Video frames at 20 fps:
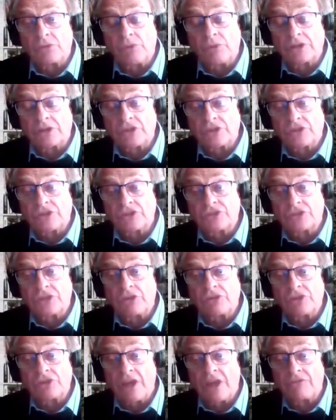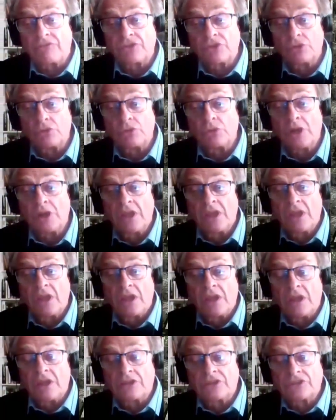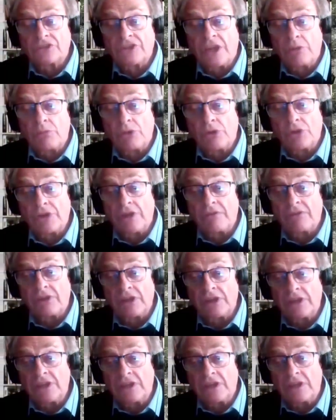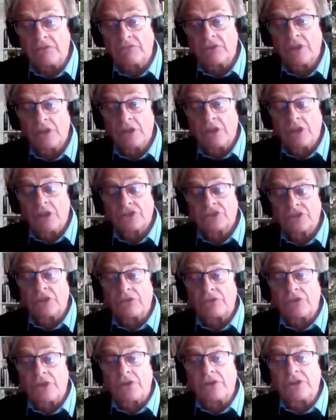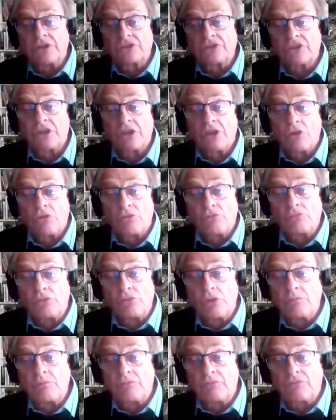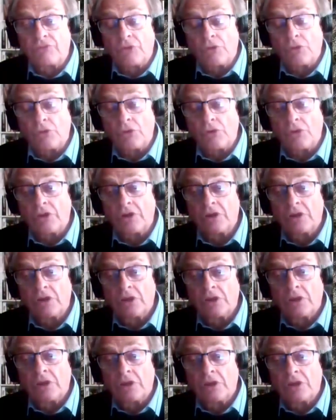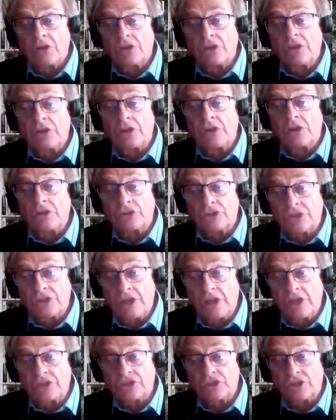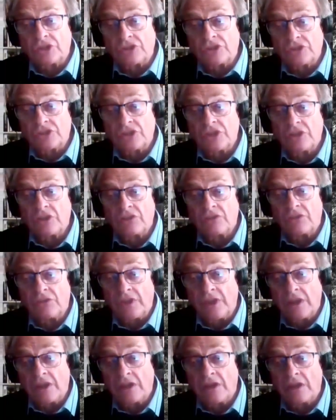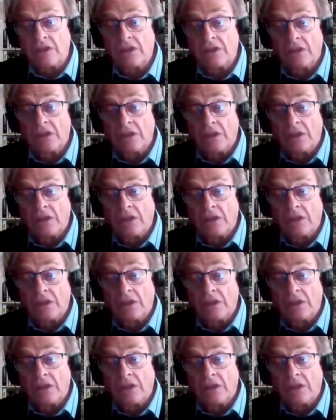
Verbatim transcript: and the Russians don't have to say we'll never leave. So there is room for negotiations there,